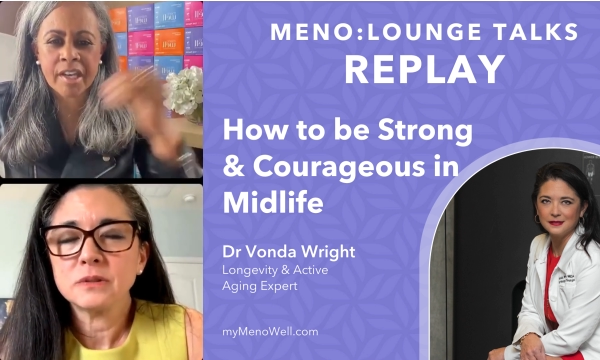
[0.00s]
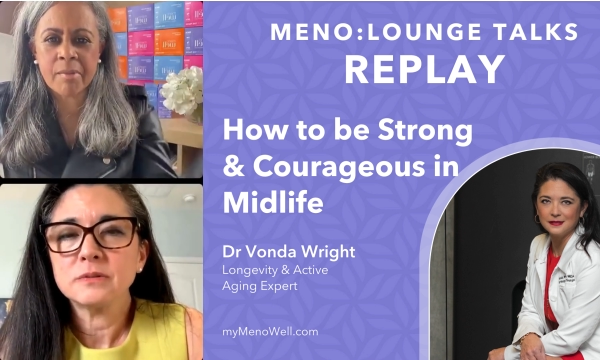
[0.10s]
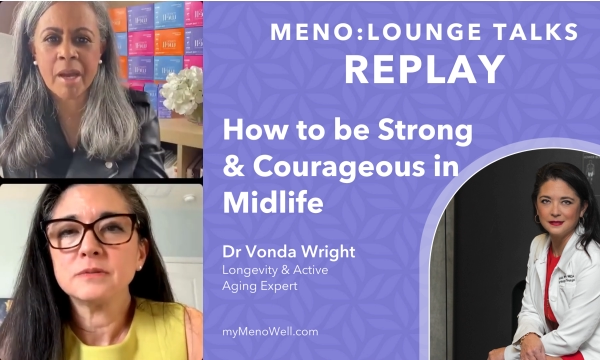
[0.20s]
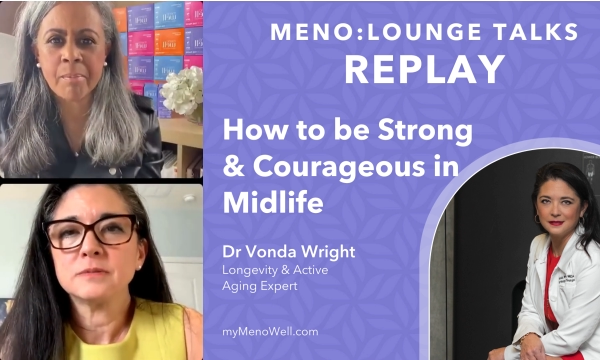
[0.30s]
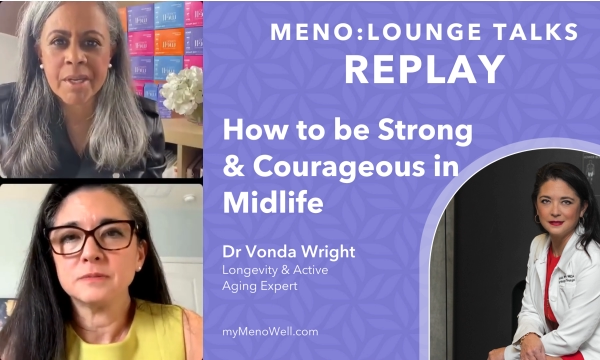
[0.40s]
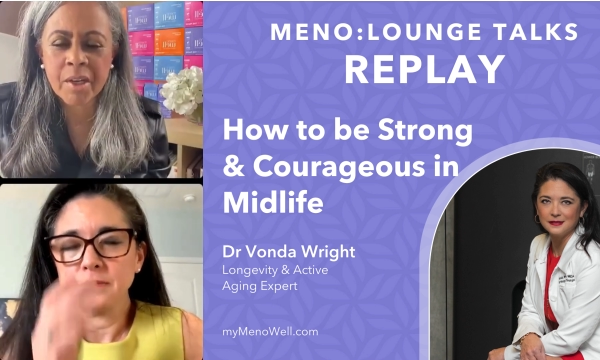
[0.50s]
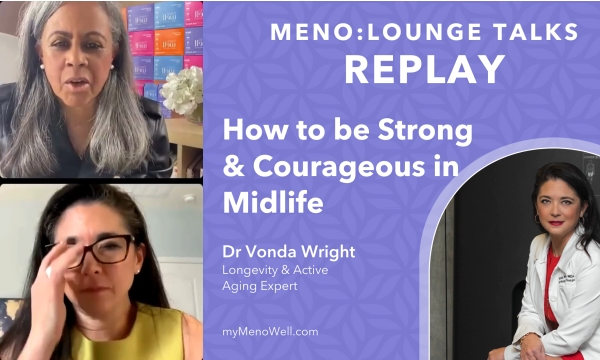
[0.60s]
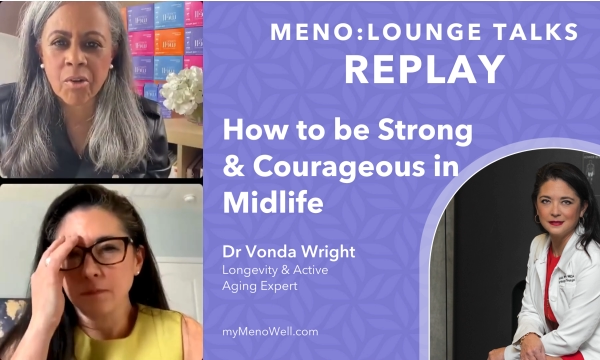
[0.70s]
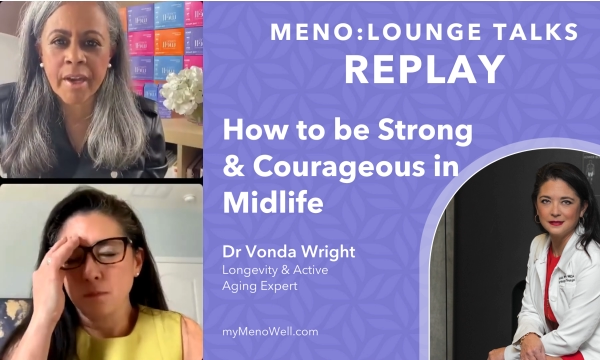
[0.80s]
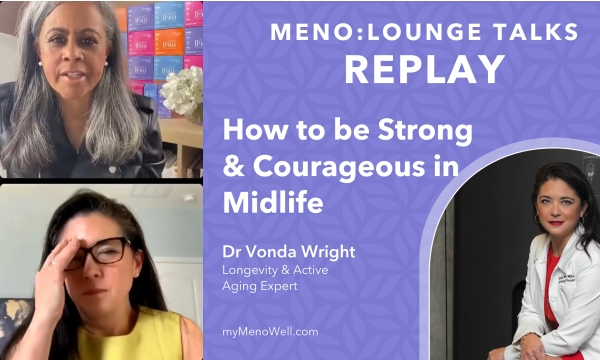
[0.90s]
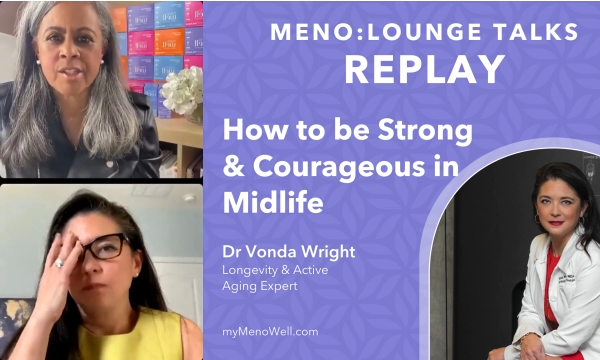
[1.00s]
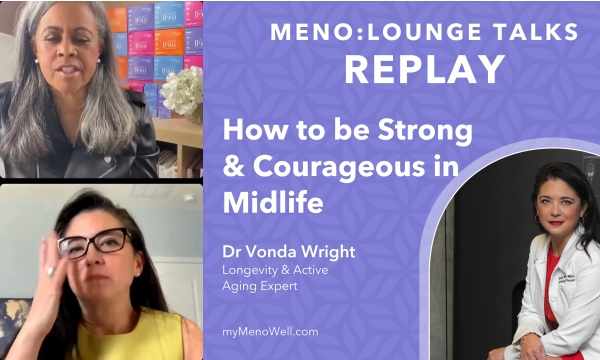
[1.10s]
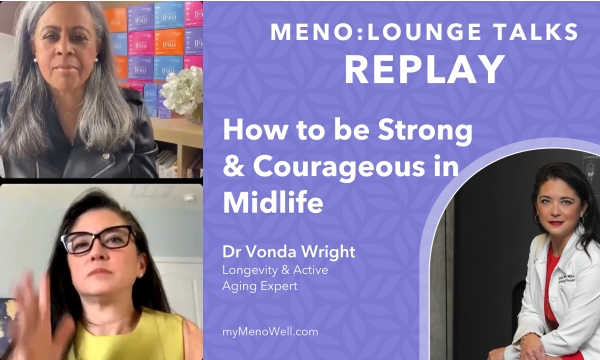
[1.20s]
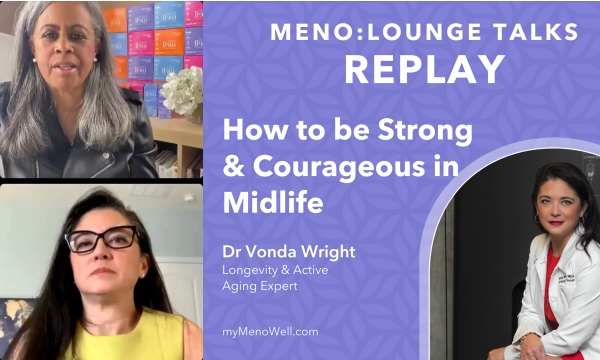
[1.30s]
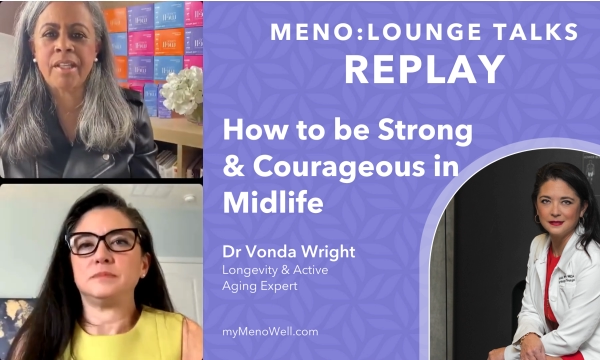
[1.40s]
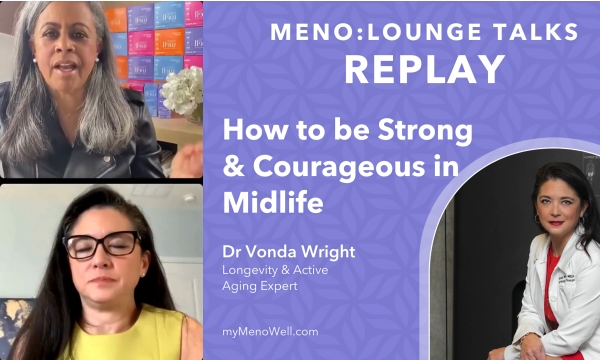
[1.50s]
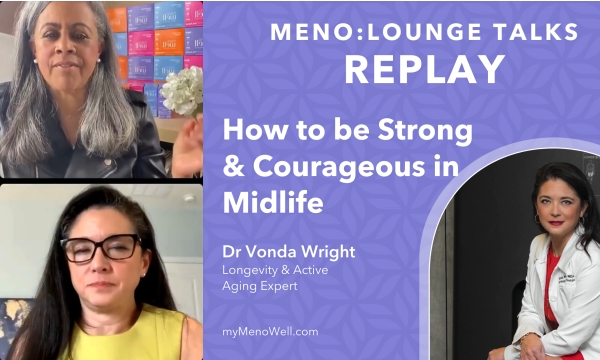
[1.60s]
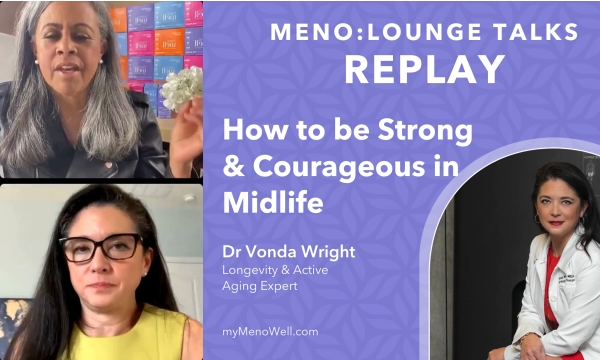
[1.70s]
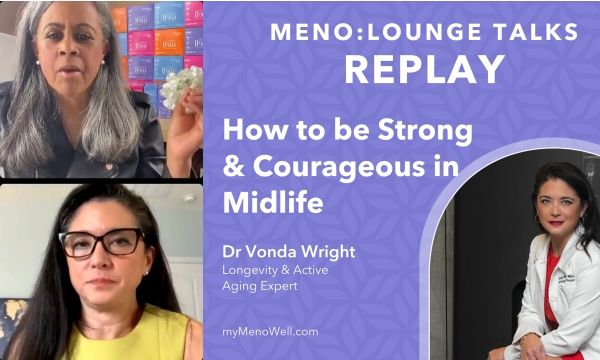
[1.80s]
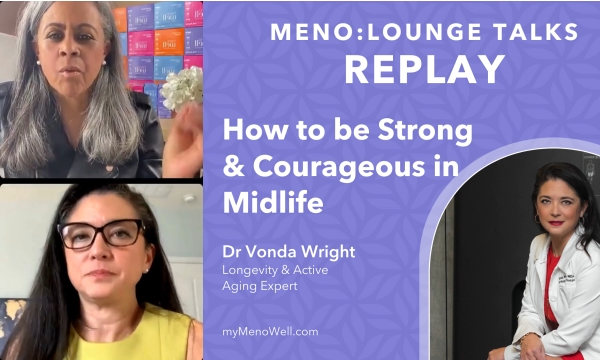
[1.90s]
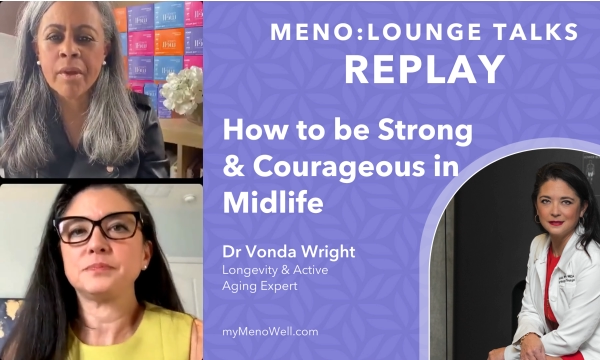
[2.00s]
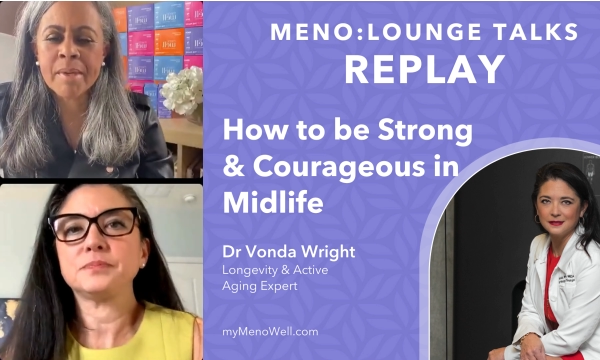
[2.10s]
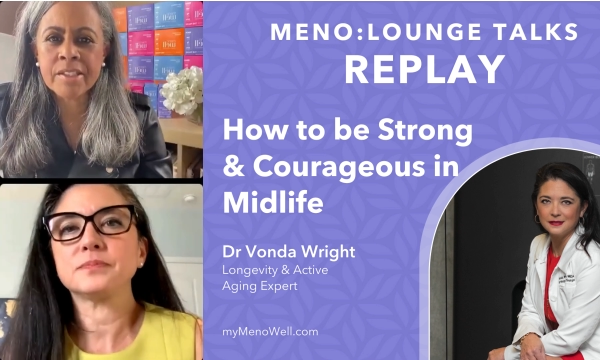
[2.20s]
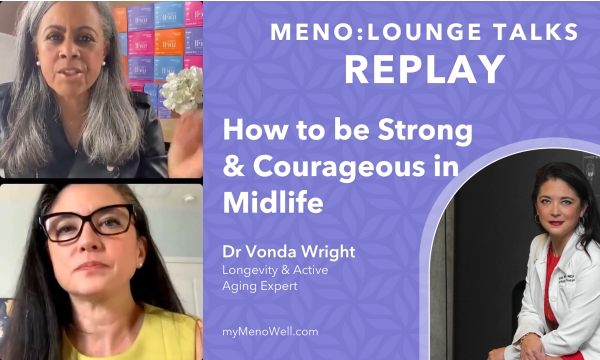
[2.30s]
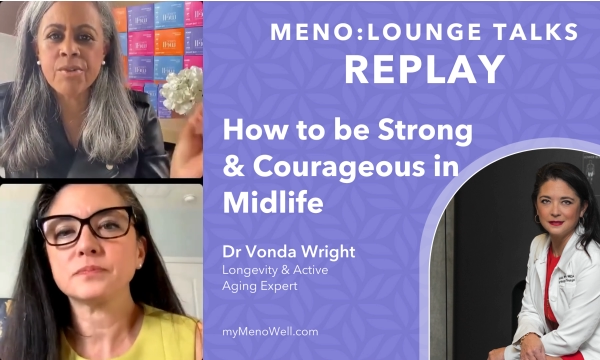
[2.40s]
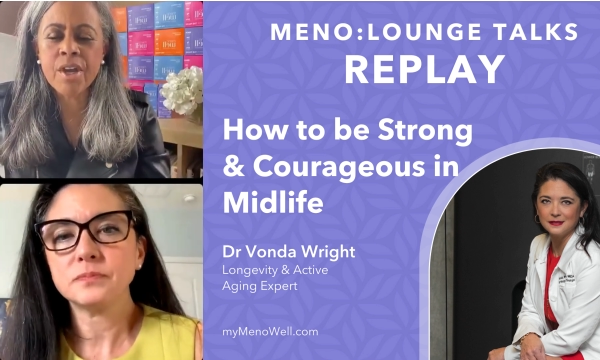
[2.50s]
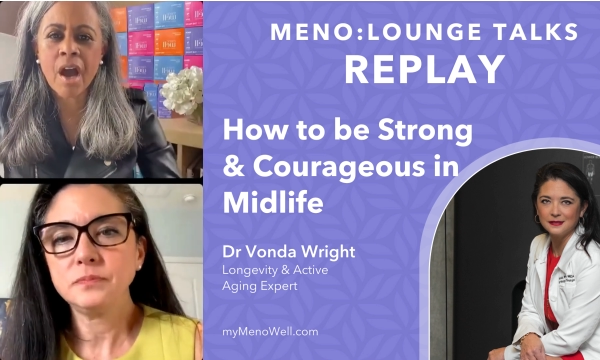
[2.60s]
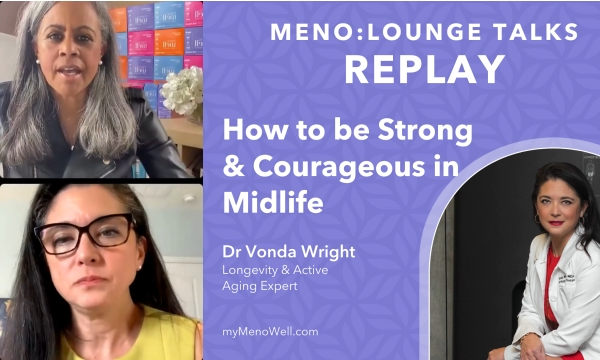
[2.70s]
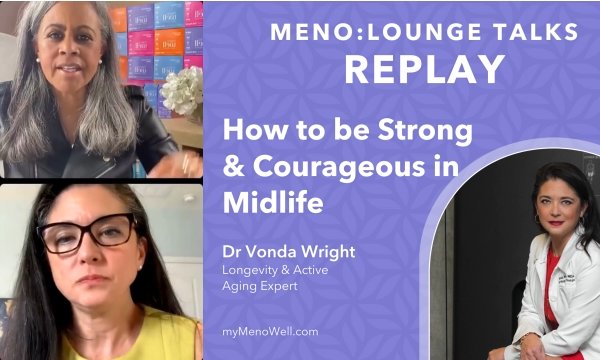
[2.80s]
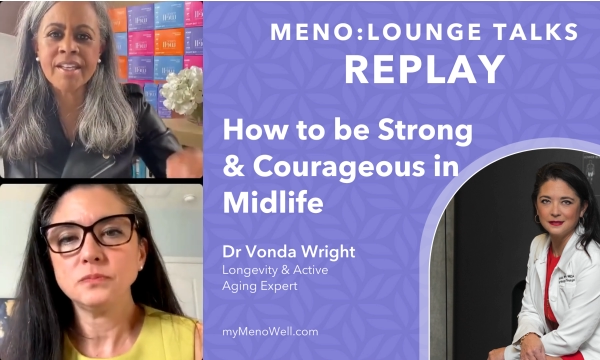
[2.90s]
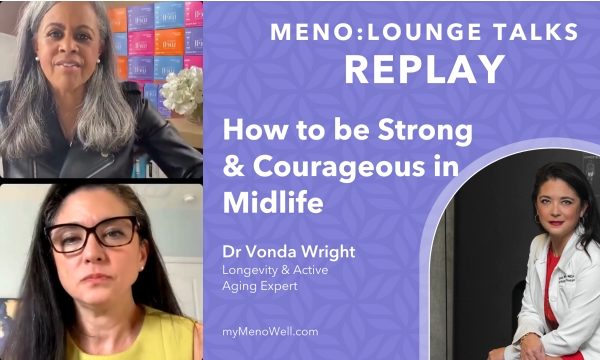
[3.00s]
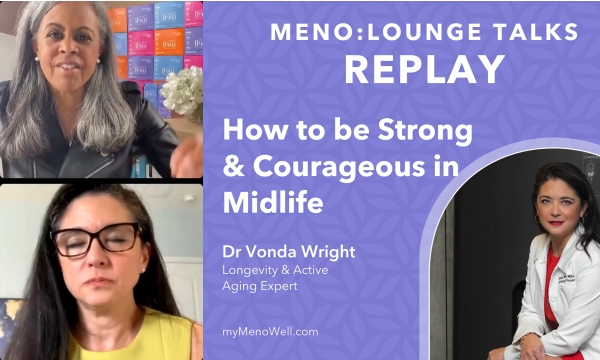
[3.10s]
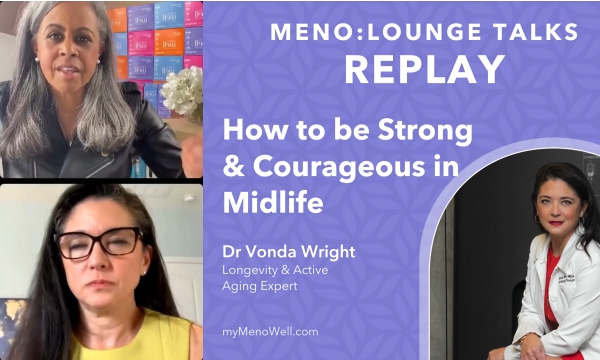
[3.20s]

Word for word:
Speaker 1: about being courageous in midlife women do not give